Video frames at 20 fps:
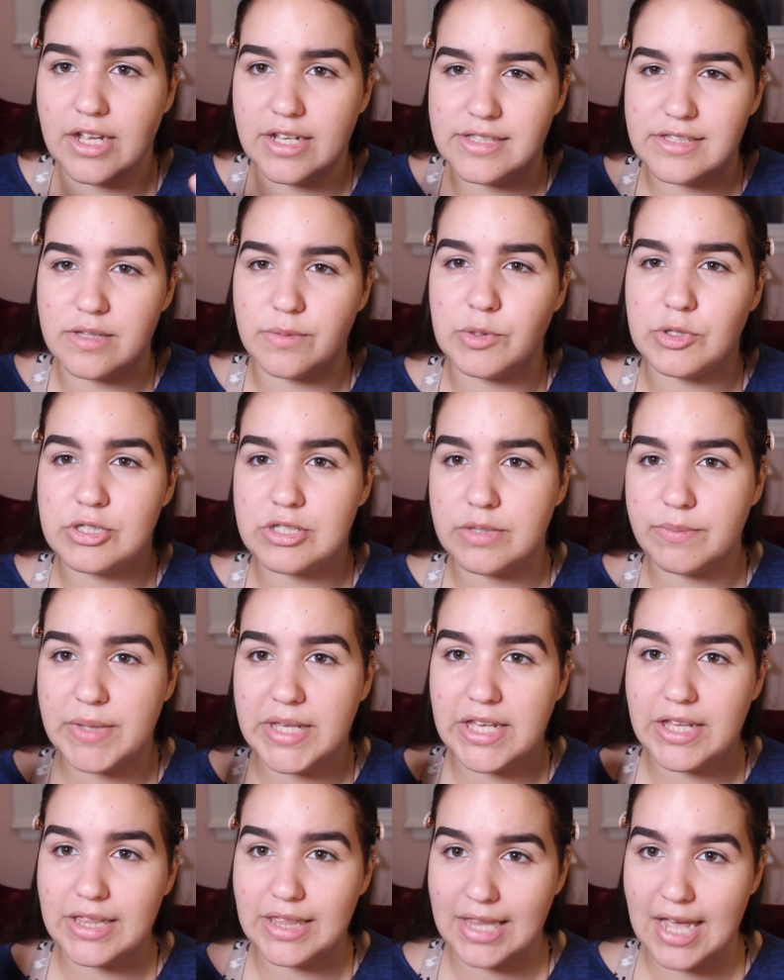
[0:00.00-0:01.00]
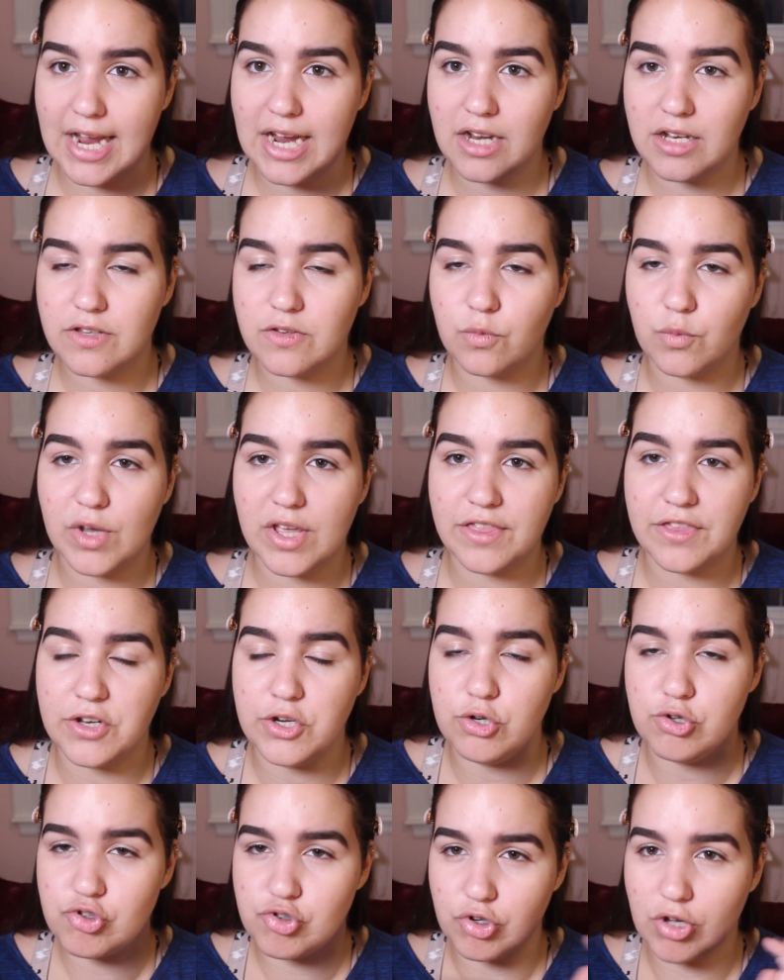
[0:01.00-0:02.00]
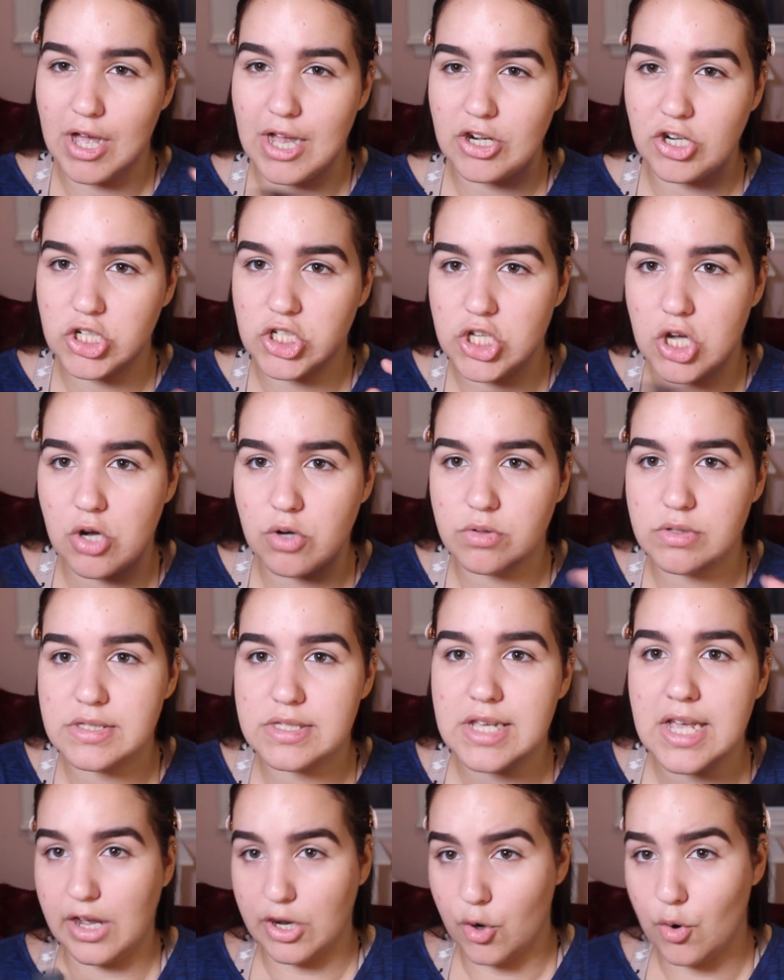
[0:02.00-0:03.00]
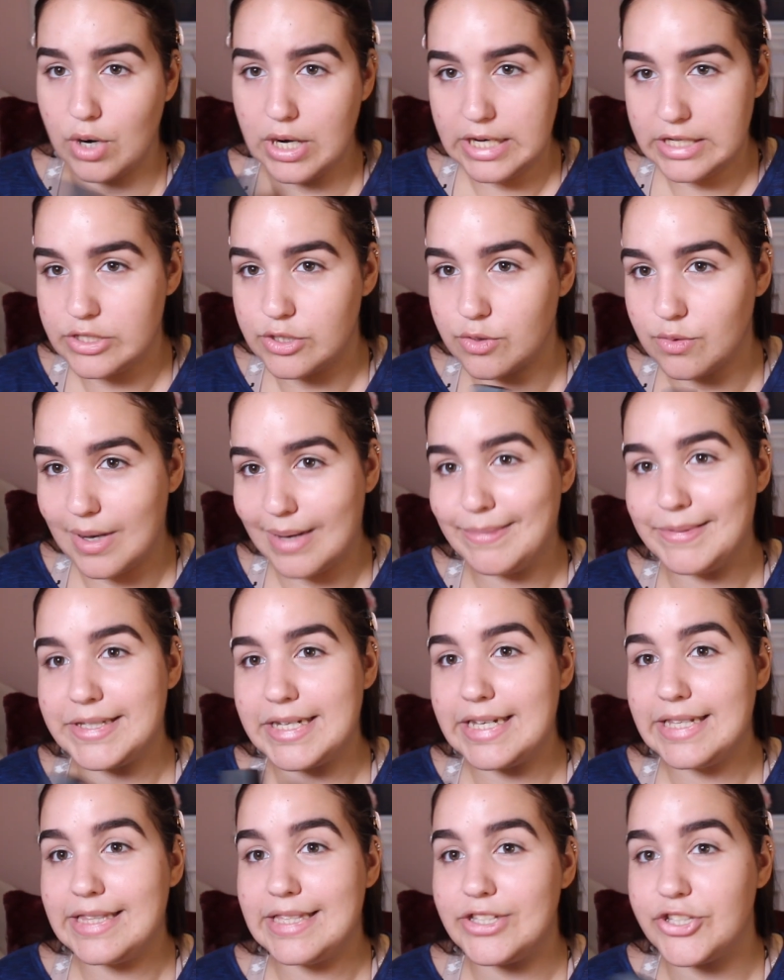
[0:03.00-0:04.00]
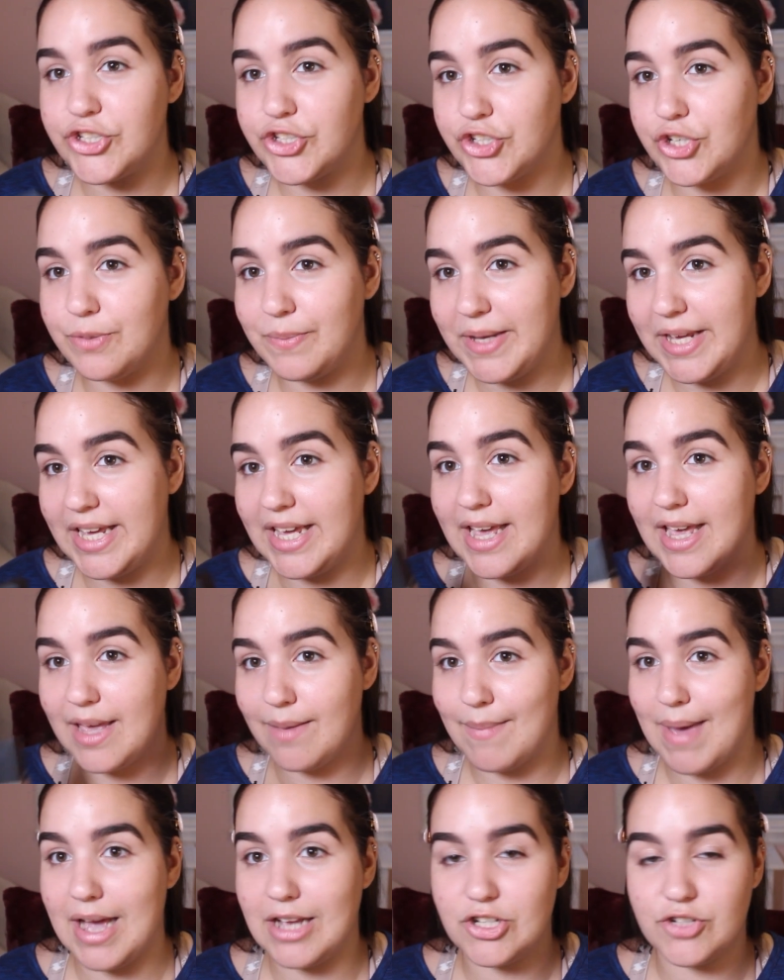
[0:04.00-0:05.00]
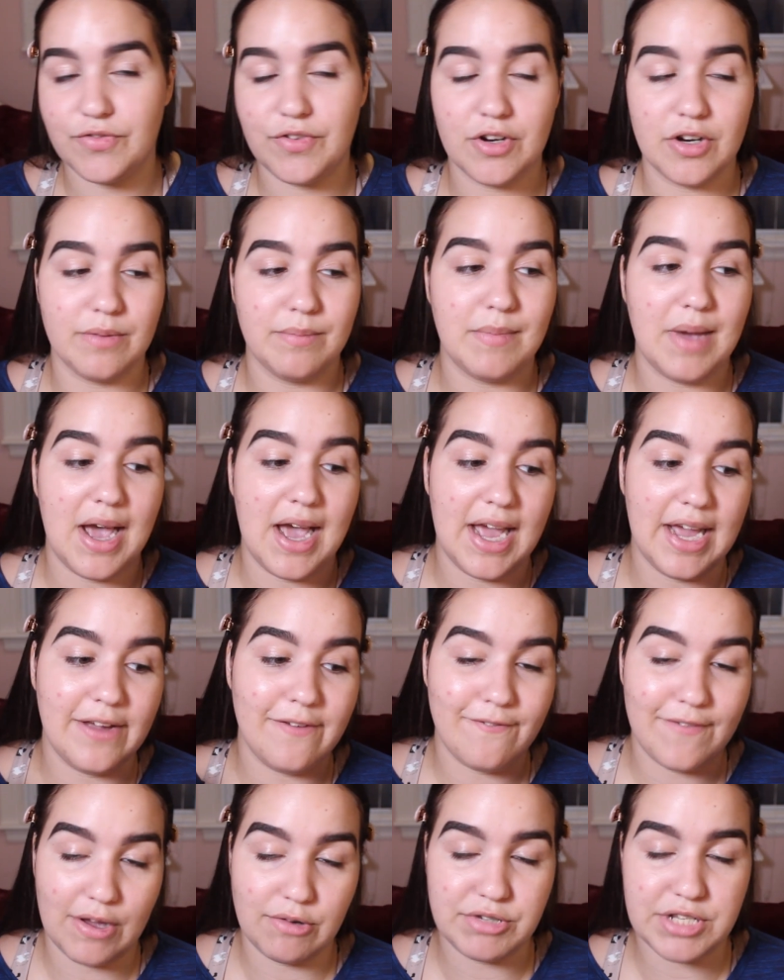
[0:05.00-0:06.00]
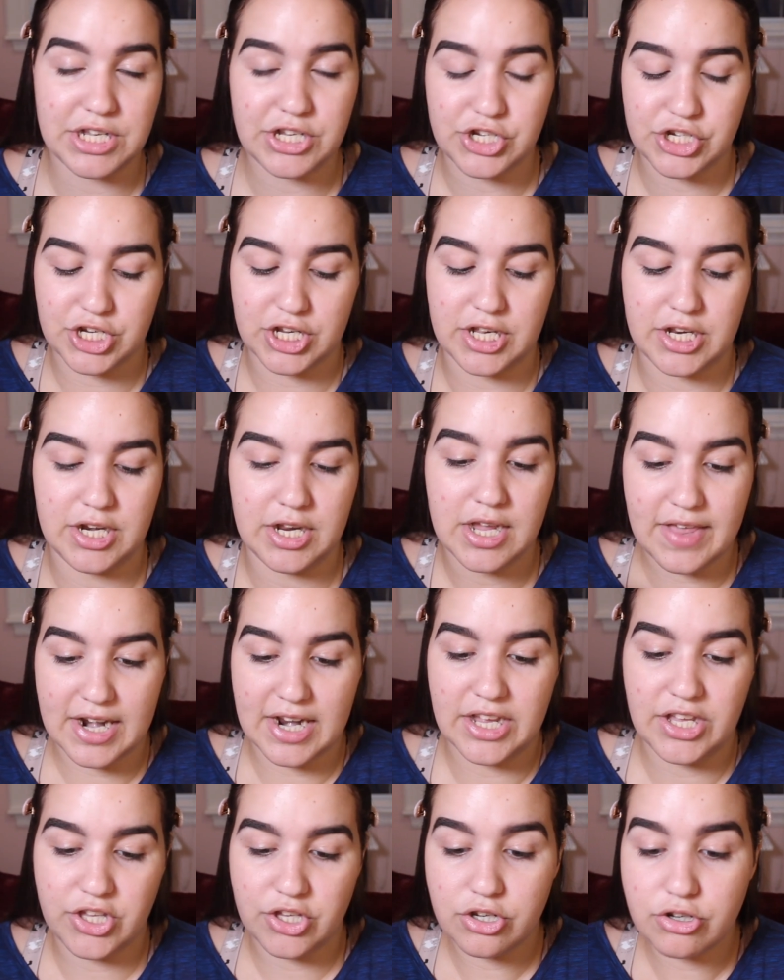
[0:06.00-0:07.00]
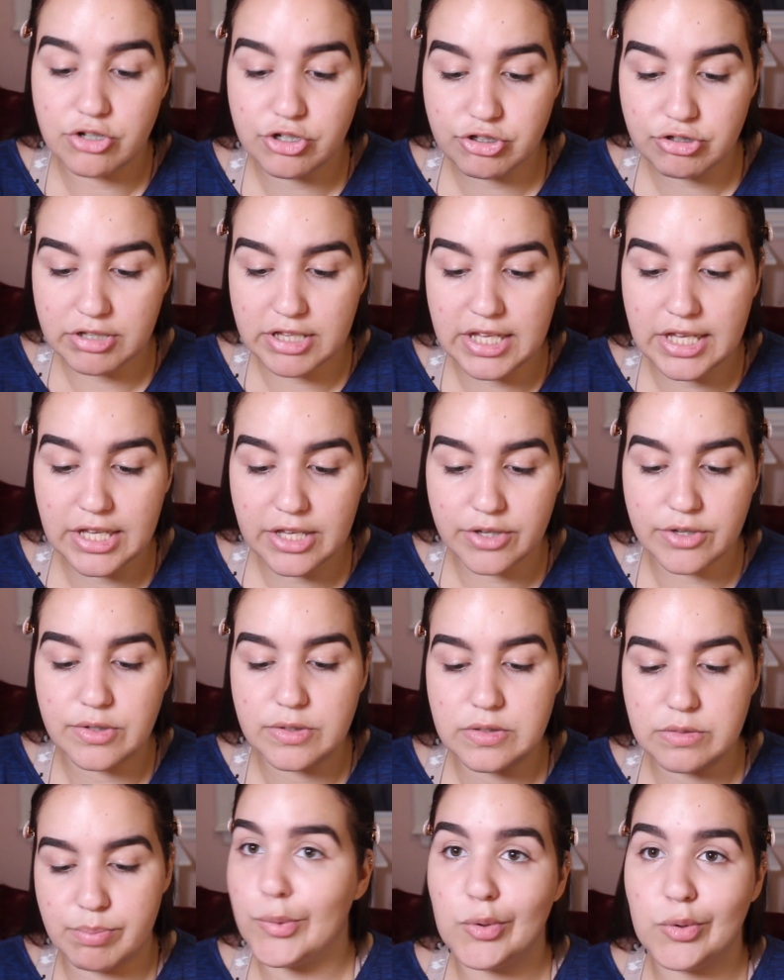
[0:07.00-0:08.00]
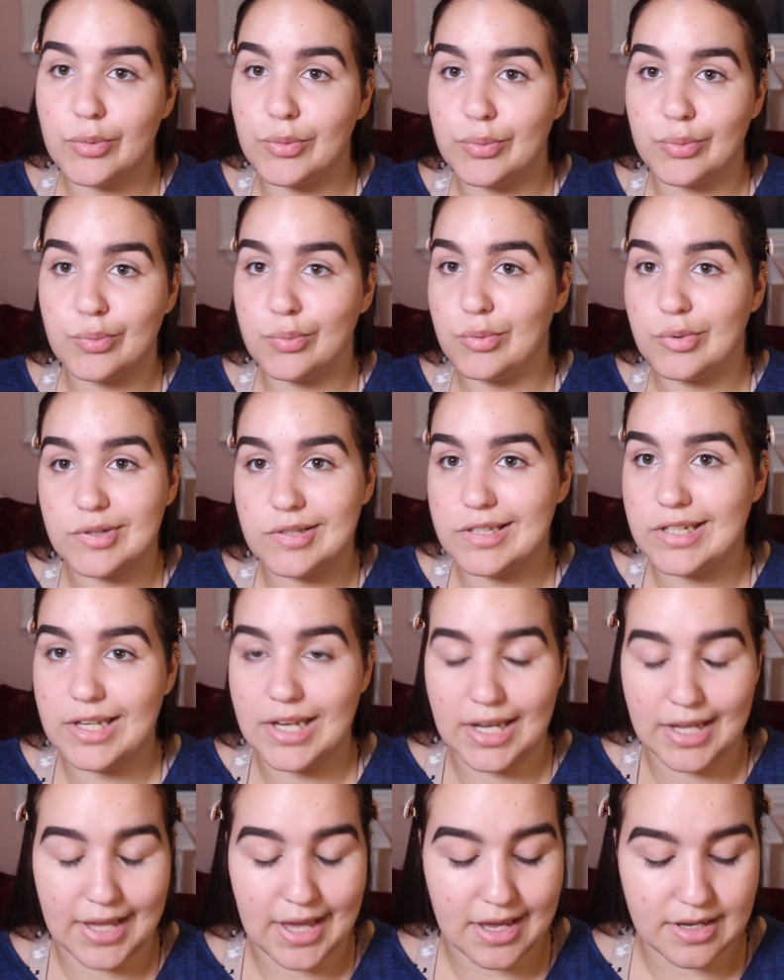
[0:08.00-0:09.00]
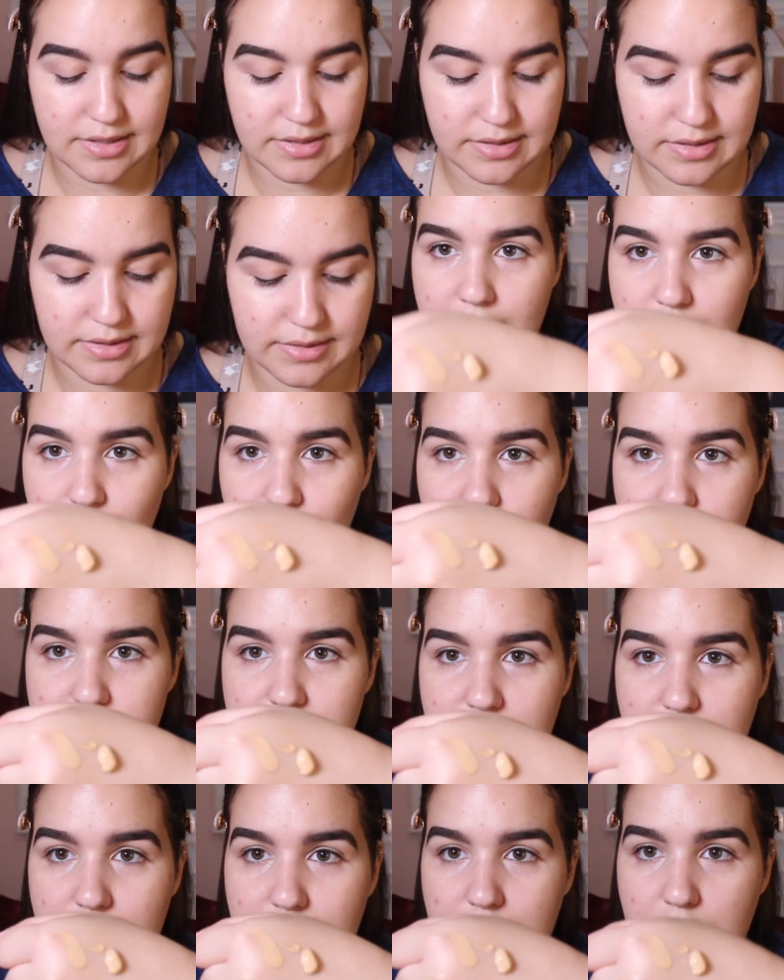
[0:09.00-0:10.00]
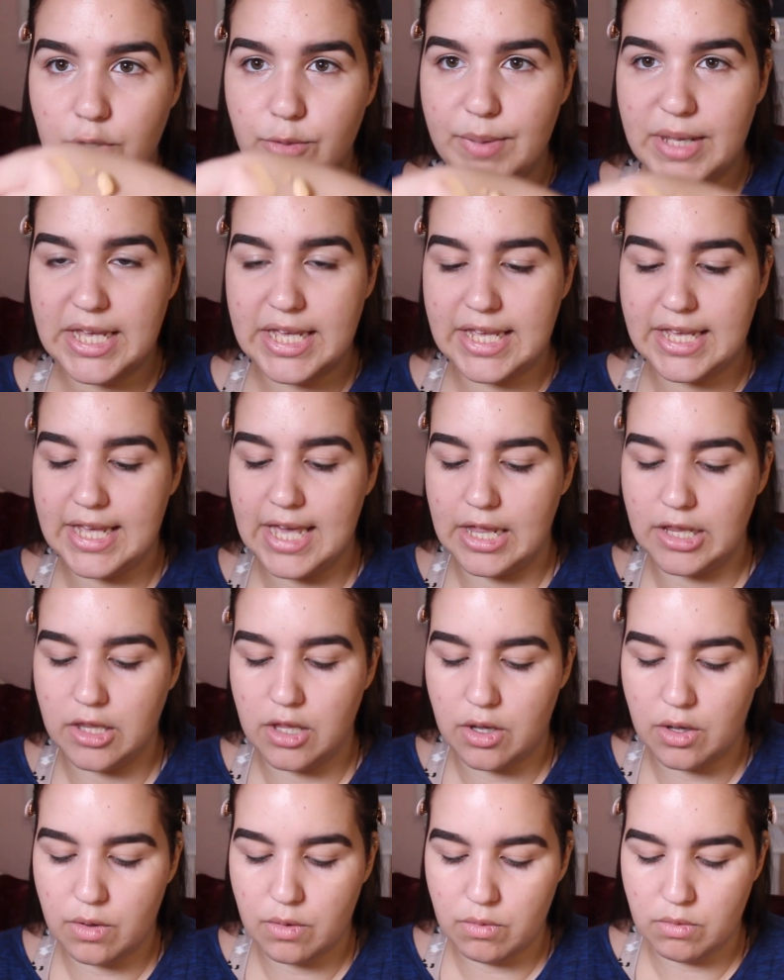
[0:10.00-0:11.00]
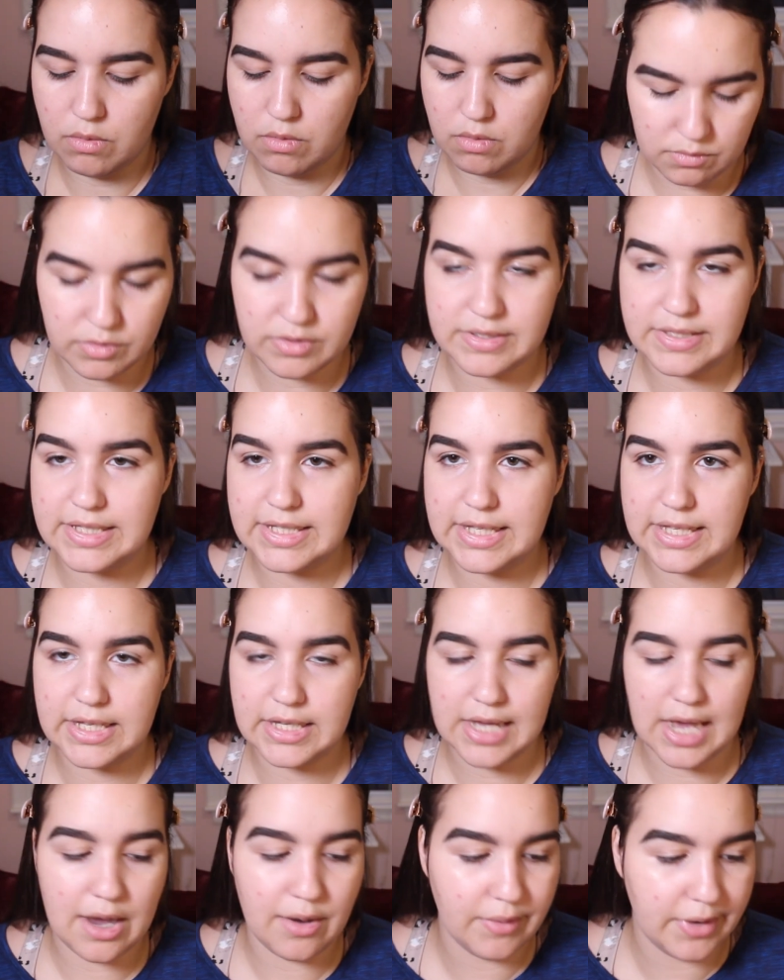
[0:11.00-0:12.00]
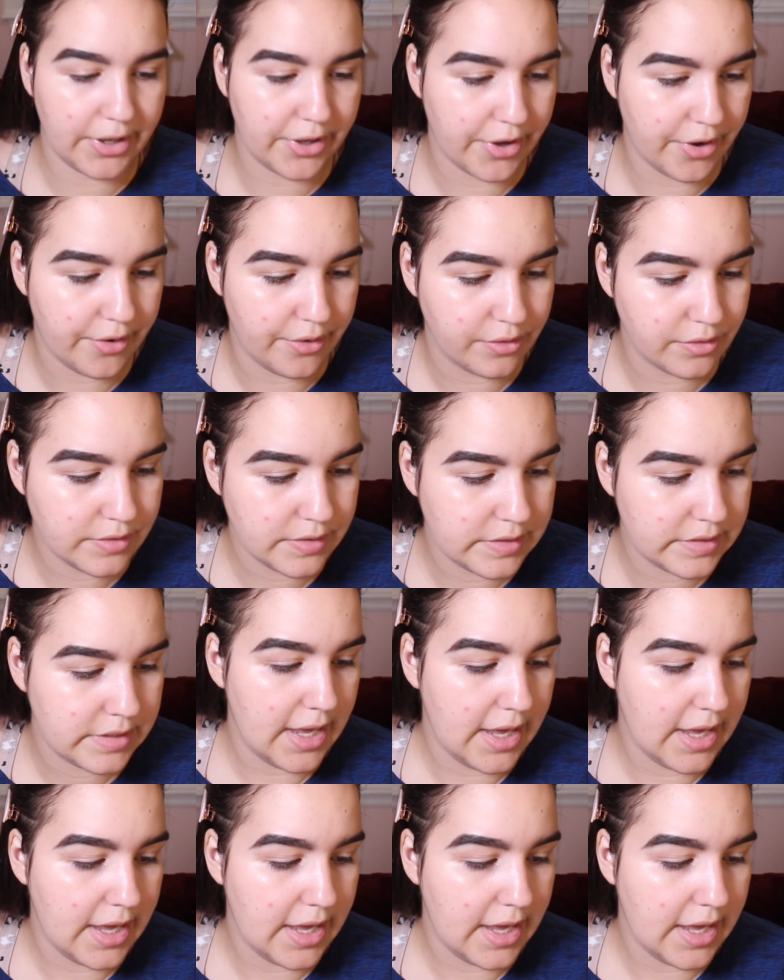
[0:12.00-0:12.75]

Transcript: It's supposed to be light with neutral undertones. According to the website, this should be a match for my foundation that I usually use. We'll see, I guess. It looks a little bit yellow. We'll see how it goes.